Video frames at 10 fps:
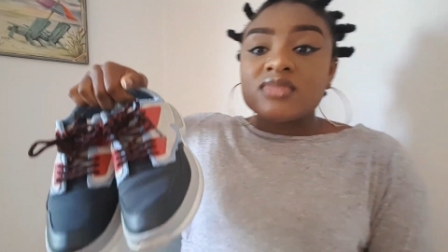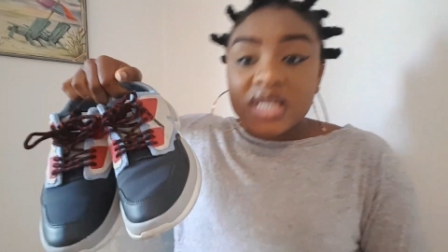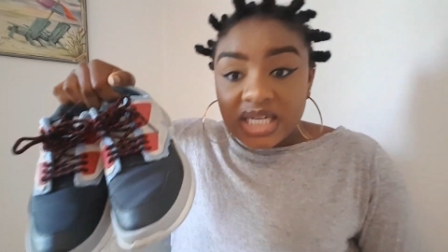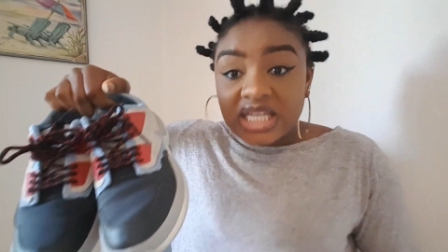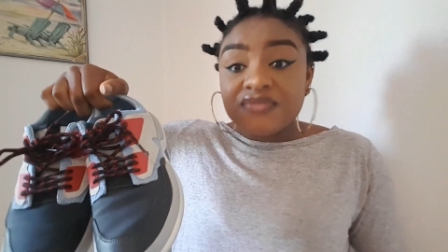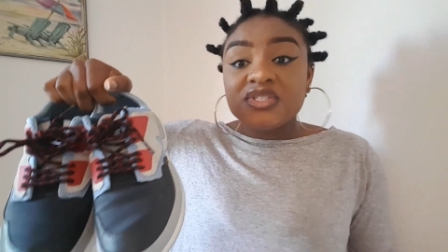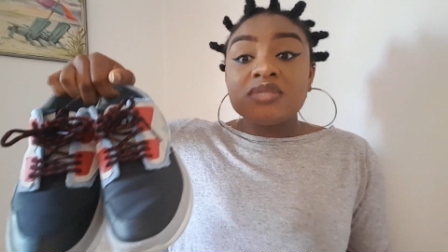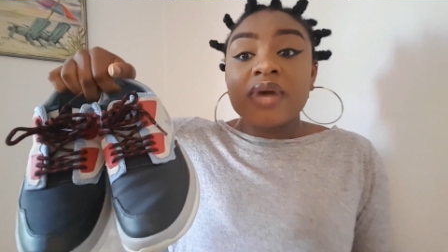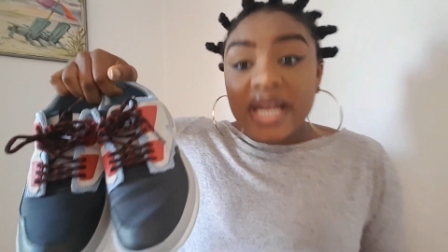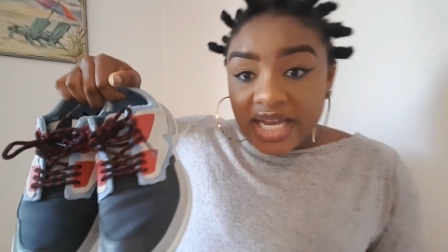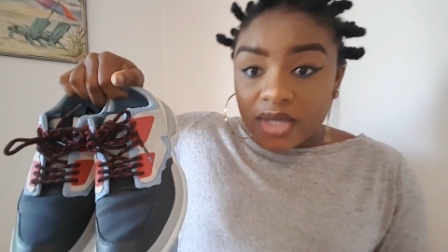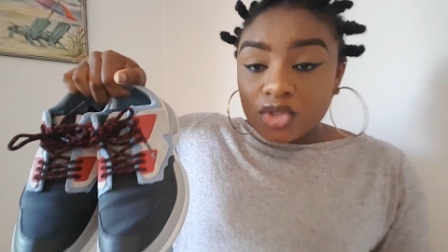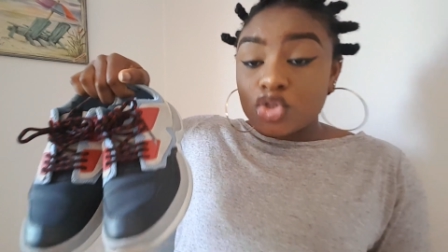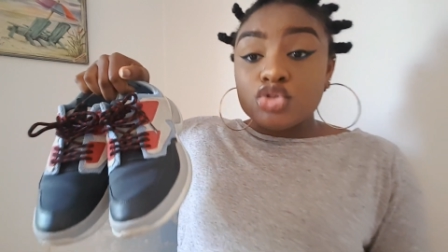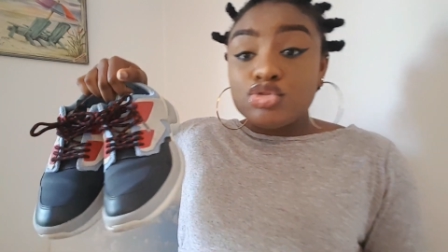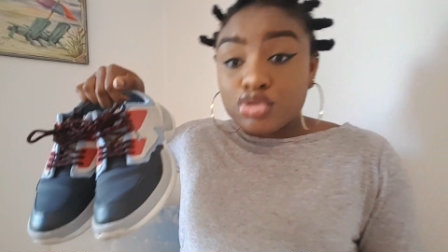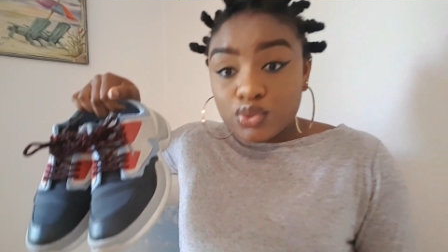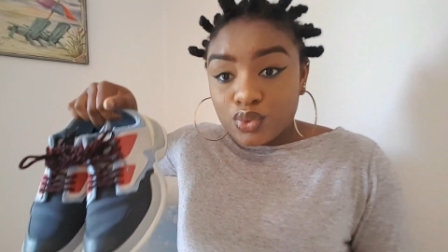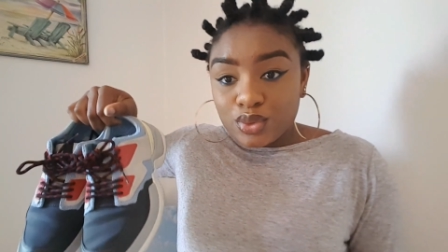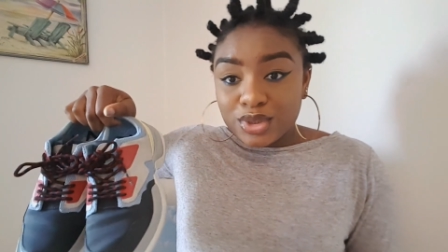lifting my leg in this
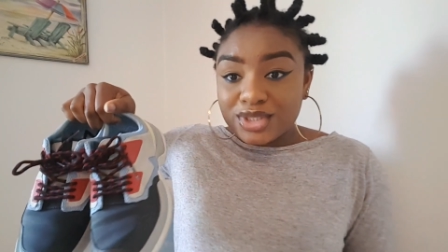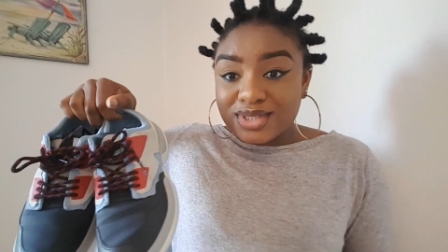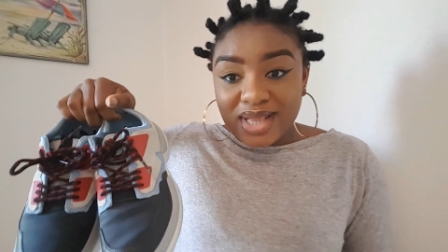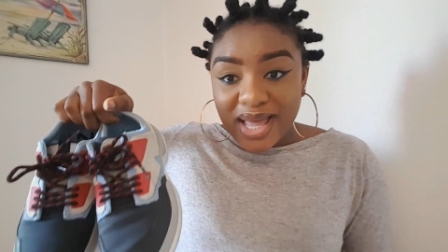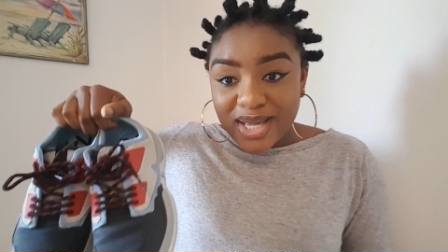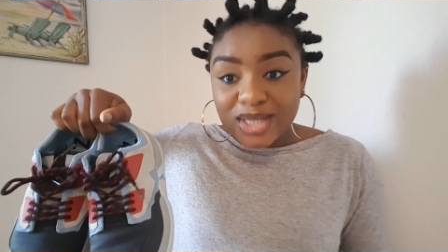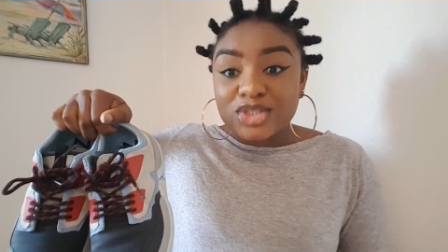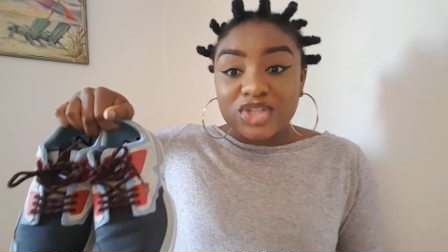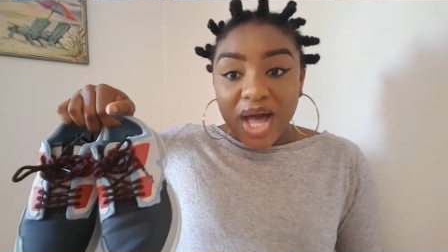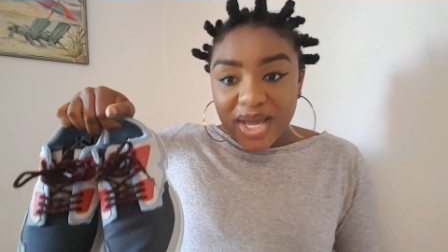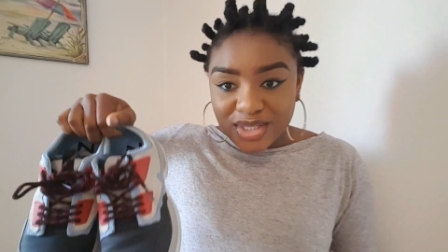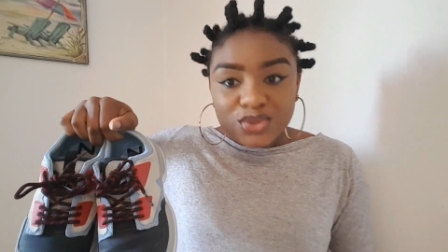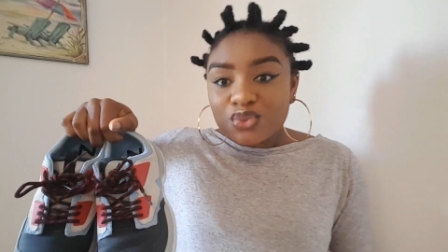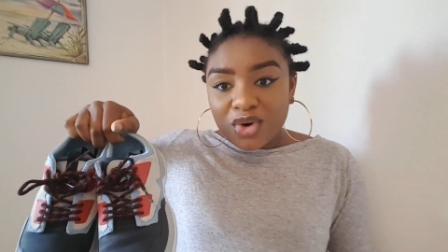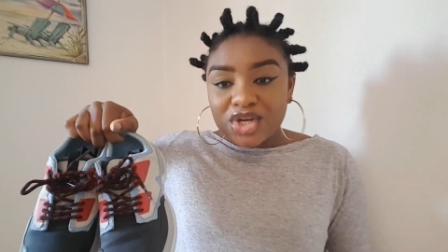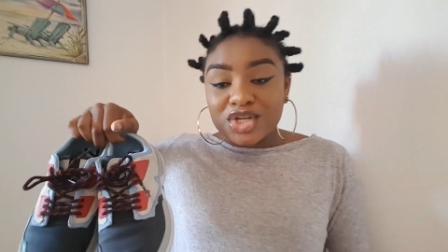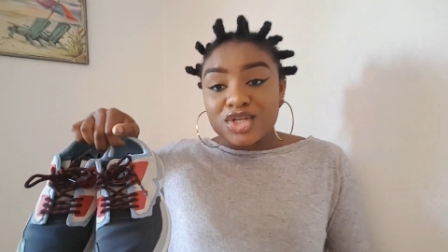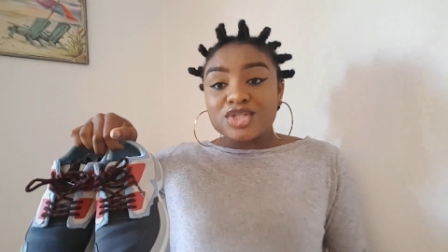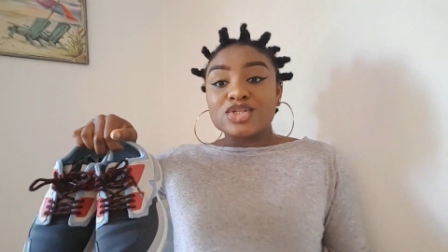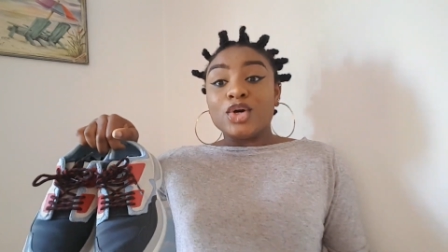shoe is like a giant walking
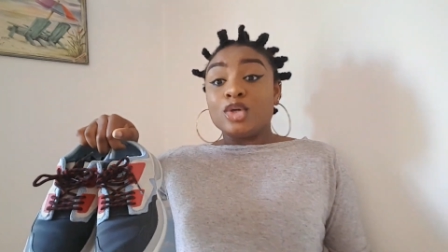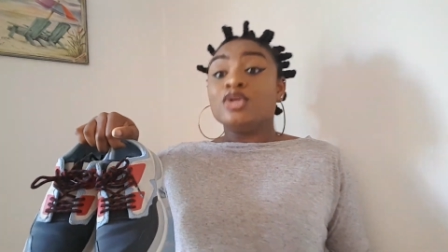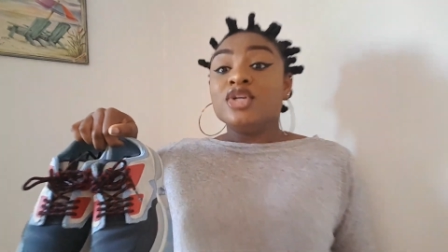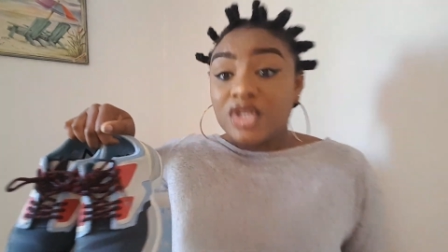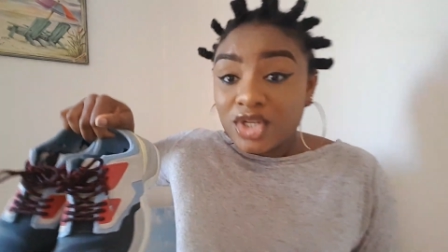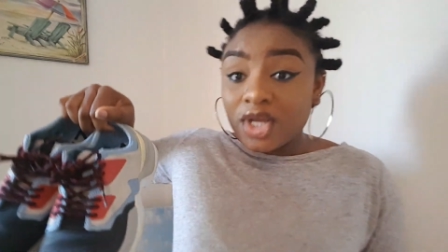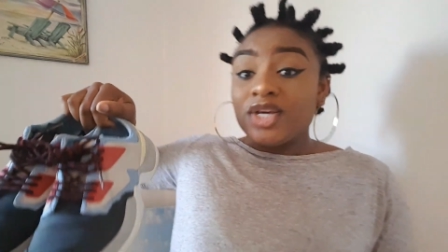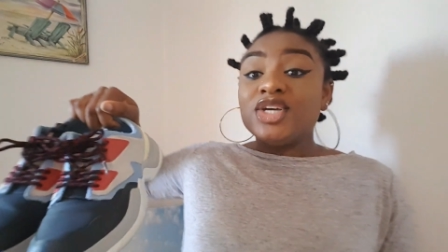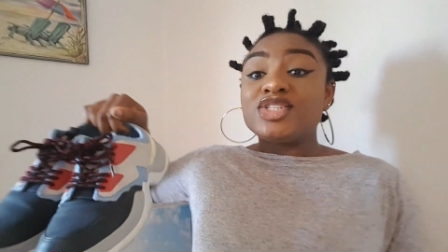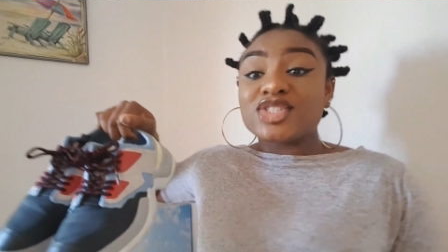it. So, it's